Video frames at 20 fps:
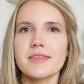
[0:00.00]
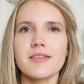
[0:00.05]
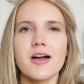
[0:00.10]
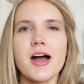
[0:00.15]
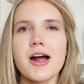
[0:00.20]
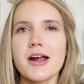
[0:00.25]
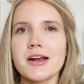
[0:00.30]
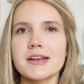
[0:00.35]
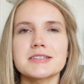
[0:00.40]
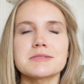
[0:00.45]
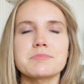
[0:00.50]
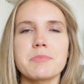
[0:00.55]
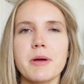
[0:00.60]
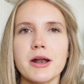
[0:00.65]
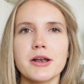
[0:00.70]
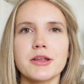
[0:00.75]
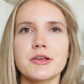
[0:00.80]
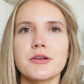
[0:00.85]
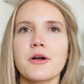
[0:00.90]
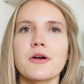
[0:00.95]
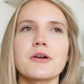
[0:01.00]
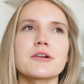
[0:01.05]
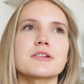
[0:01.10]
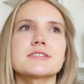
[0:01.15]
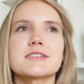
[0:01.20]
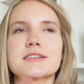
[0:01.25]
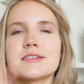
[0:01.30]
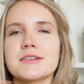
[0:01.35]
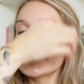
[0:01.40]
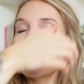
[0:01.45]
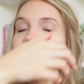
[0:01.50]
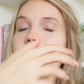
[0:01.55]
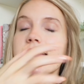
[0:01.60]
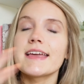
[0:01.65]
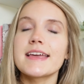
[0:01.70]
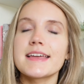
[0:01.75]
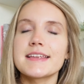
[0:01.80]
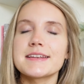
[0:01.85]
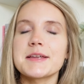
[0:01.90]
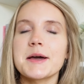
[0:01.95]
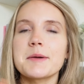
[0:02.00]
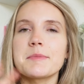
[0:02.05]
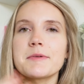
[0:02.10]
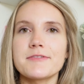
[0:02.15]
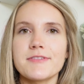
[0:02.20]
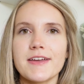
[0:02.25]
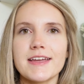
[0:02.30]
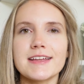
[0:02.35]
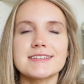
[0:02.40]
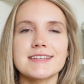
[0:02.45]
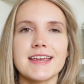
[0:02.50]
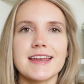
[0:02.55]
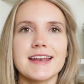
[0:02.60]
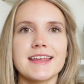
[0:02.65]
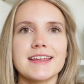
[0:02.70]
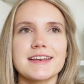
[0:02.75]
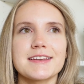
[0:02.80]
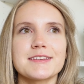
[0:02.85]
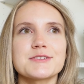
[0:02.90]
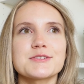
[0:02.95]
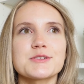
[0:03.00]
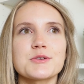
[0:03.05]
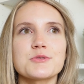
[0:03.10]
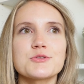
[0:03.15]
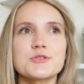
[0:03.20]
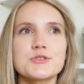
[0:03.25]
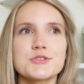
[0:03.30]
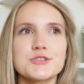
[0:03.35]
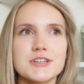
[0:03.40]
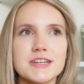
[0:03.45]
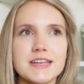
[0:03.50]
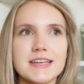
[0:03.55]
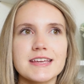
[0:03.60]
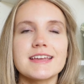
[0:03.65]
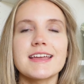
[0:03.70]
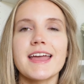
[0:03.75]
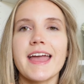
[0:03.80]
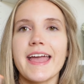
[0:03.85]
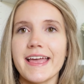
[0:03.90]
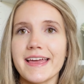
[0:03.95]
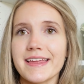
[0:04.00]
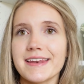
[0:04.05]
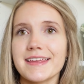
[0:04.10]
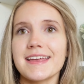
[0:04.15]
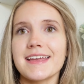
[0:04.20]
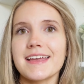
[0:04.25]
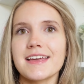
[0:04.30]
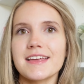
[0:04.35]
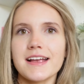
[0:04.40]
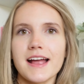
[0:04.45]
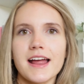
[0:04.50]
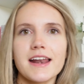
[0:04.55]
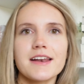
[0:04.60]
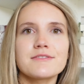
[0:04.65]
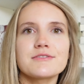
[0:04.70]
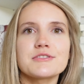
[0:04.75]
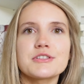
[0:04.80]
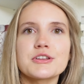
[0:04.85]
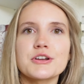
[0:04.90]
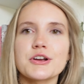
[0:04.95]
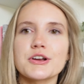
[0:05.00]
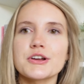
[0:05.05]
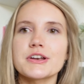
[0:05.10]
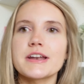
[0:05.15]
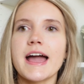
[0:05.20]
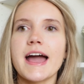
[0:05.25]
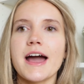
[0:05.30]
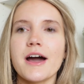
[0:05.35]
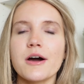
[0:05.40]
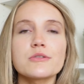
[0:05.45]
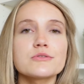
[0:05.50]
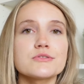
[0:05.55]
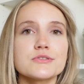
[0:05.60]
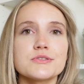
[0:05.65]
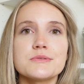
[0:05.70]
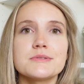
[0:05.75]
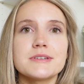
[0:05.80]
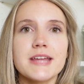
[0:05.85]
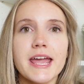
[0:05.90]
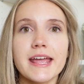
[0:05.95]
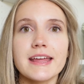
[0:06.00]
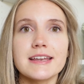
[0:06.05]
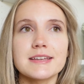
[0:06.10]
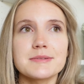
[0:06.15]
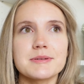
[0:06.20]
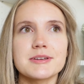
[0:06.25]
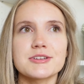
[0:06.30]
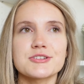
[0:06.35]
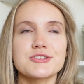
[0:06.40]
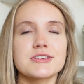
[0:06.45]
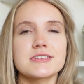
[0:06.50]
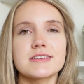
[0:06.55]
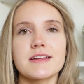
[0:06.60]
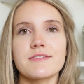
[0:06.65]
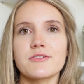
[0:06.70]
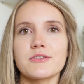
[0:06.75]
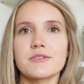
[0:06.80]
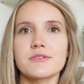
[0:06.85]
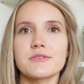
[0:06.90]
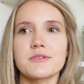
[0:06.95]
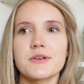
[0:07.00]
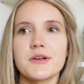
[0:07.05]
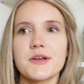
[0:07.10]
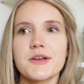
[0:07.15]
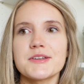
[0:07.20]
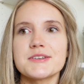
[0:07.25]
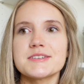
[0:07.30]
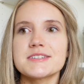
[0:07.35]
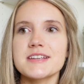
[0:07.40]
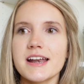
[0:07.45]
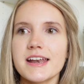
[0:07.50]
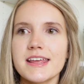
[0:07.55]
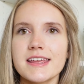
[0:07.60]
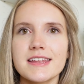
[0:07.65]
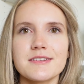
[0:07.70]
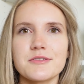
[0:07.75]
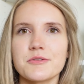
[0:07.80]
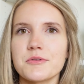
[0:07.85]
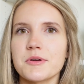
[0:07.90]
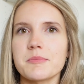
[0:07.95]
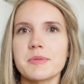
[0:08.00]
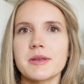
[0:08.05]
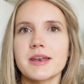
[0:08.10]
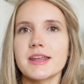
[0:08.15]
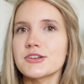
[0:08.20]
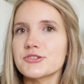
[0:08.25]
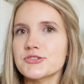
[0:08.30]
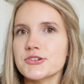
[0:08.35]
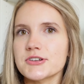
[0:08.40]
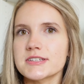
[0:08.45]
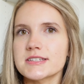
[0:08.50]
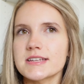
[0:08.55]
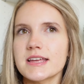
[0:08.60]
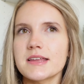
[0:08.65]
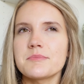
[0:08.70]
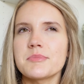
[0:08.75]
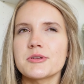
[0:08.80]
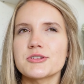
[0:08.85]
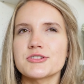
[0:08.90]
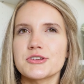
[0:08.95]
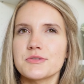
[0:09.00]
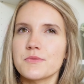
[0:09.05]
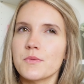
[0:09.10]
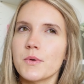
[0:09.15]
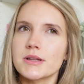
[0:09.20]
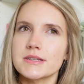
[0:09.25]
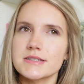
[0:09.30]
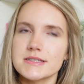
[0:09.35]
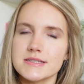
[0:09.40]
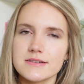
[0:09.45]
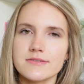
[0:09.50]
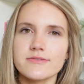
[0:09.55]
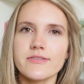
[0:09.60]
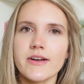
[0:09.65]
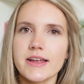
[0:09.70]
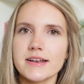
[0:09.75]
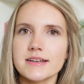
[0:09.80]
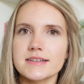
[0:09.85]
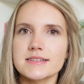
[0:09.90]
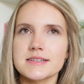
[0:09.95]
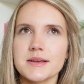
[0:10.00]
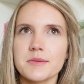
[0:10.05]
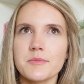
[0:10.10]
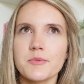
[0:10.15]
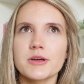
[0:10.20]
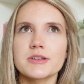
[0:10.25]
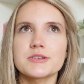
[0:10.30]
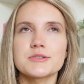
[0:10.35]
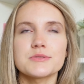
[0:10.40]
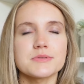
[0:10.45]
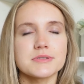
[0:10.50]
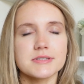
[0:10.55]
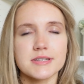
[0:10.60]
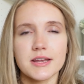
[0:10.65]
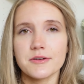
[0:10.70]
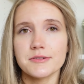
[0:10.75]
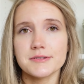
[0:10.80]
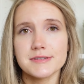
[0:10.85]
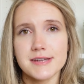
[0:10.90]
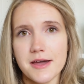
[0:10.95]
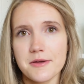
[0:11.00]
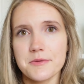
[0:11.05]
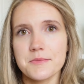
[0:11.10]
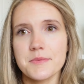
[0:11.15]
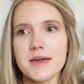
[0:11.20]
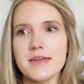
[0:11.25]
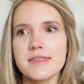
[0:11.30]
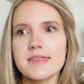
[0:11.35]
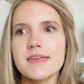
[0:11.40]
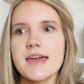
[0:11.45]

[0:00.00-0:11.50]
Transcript: of the hottest bodyguards and they end up fake dating so she annie can kind of learn how to date because she's never done it nor been interested, but she wants to find someone to settle down with.